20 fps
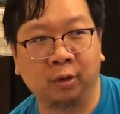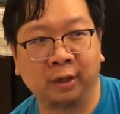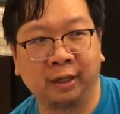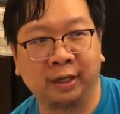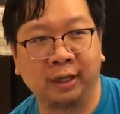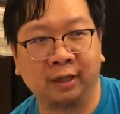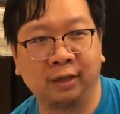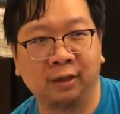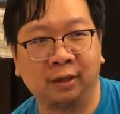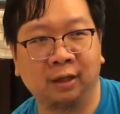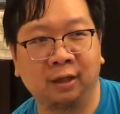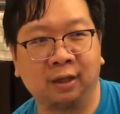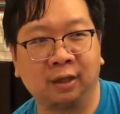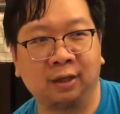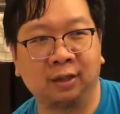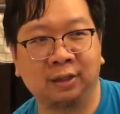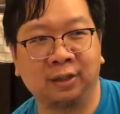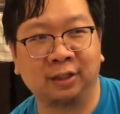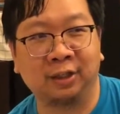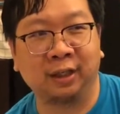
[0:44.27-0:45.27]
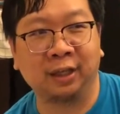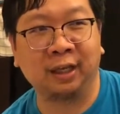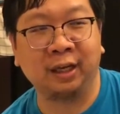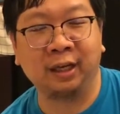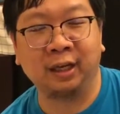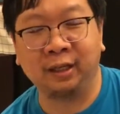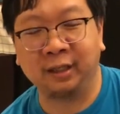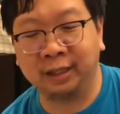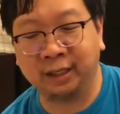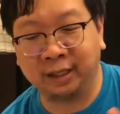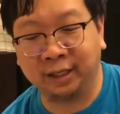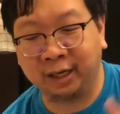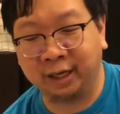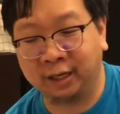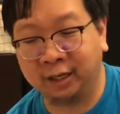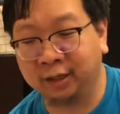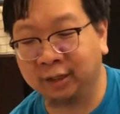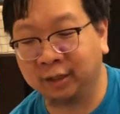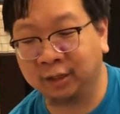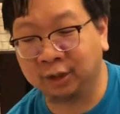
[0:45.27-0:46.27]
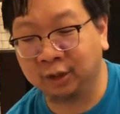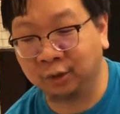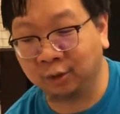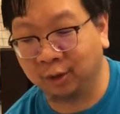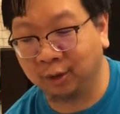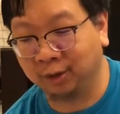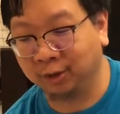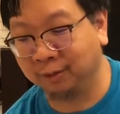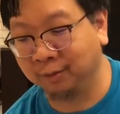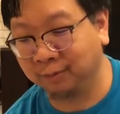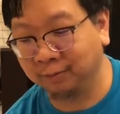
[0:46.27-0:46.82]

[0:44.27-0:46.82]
get stuck in a dead end and so on.